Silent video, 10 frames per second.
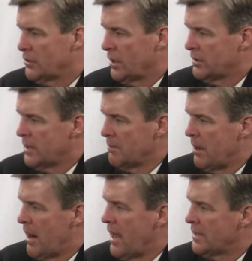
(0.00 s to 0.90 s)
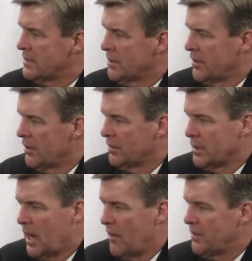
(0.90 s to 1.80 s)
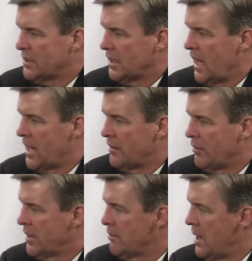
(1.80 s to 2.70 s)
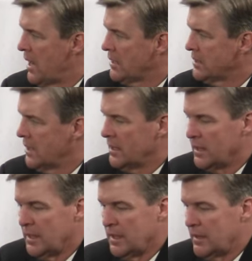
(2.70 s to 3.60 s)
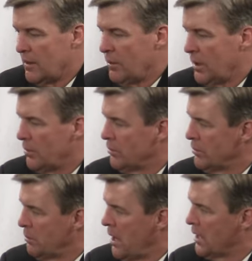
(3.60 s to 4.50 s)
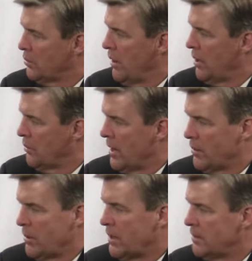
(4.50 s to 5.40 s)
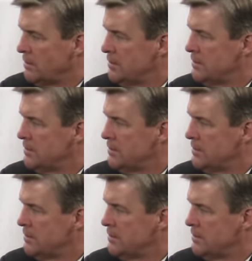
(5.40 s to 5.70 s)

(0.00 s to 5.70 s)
So I tip my hats to their offensive line and running backs. They really blocked well and ran well.